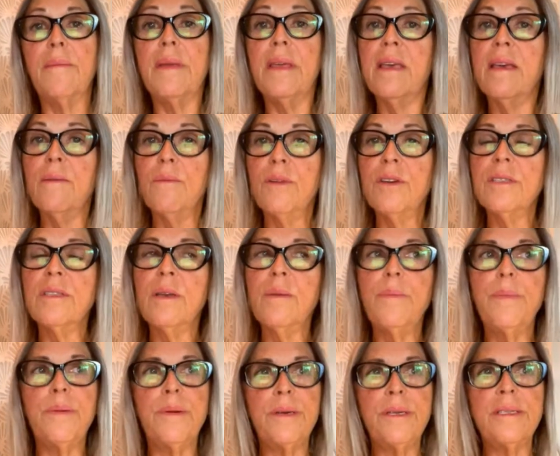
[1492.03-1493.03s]
it was
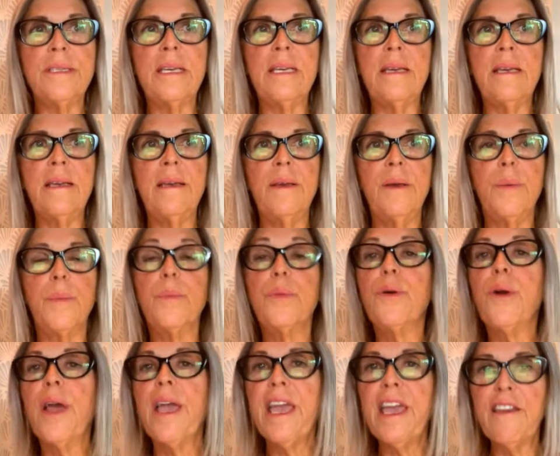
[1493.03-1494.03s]
a pretty
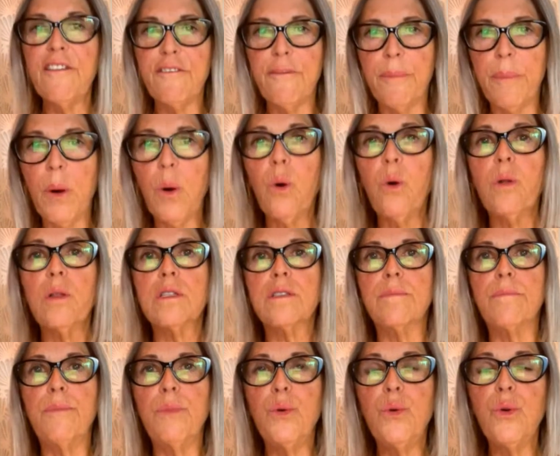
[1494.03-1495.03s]
brave,
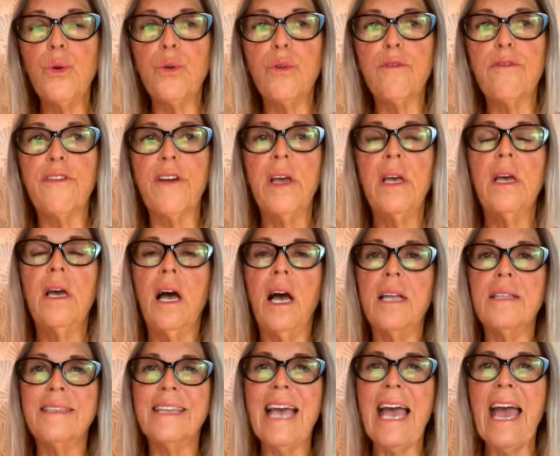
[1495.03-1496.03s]
bold move.
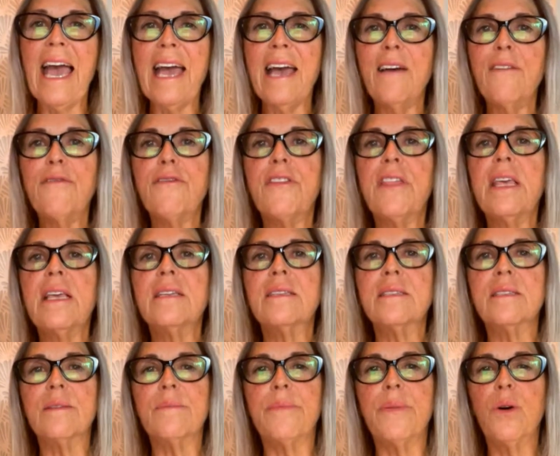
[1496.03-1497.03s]
And to have the
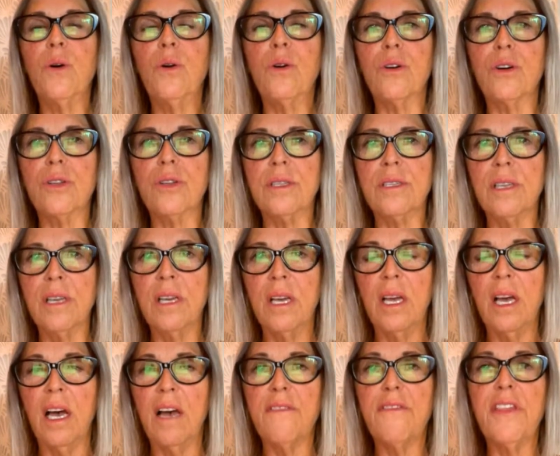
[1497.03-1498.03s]
support
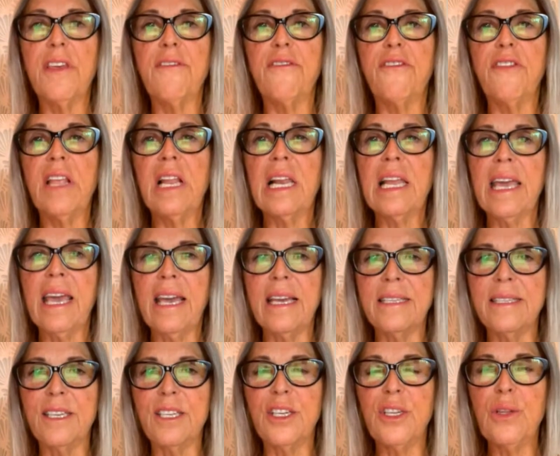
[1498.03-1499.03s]
of the
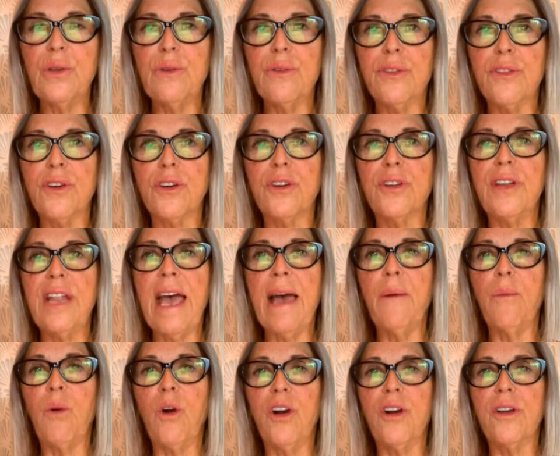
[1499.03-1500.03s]
Affiliated New Thought
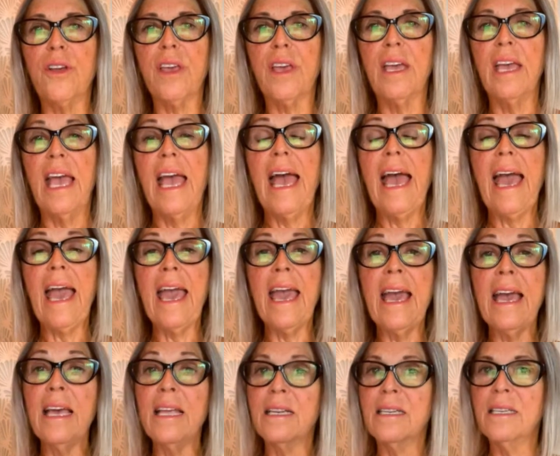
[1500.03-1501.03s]
Network
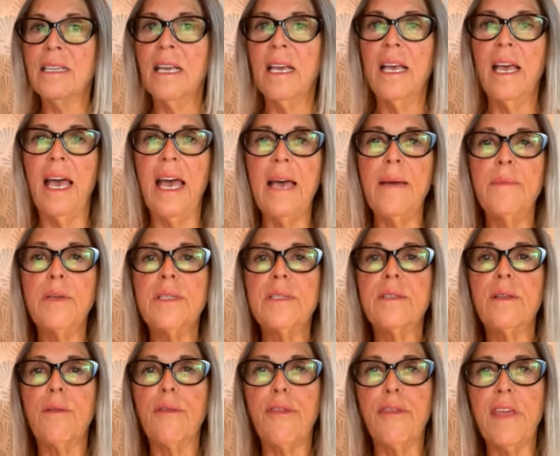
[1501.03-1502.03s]
and
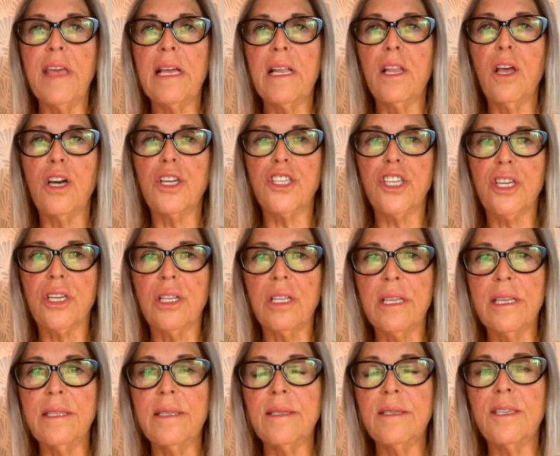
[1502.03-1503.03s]
Emerson
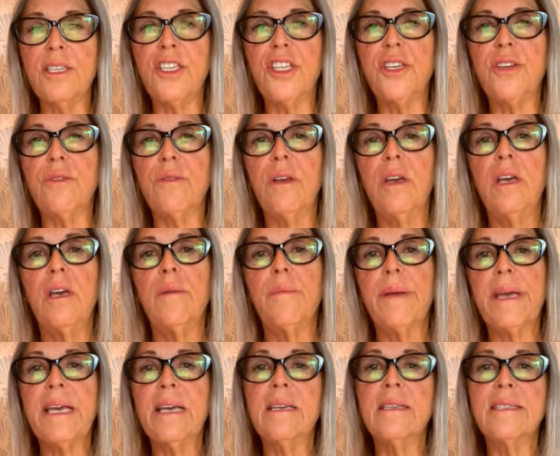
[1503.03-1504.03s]
Theological Institute,
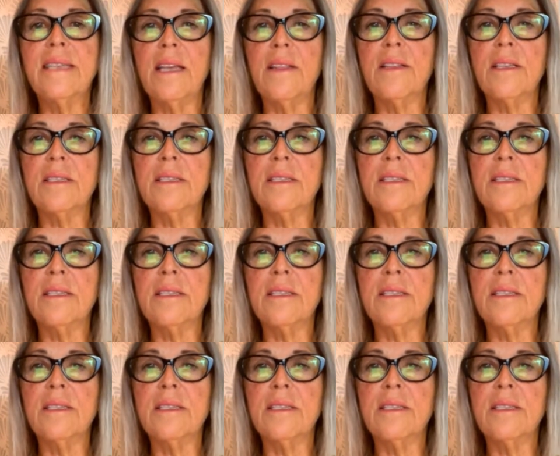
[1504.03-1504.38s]
because at the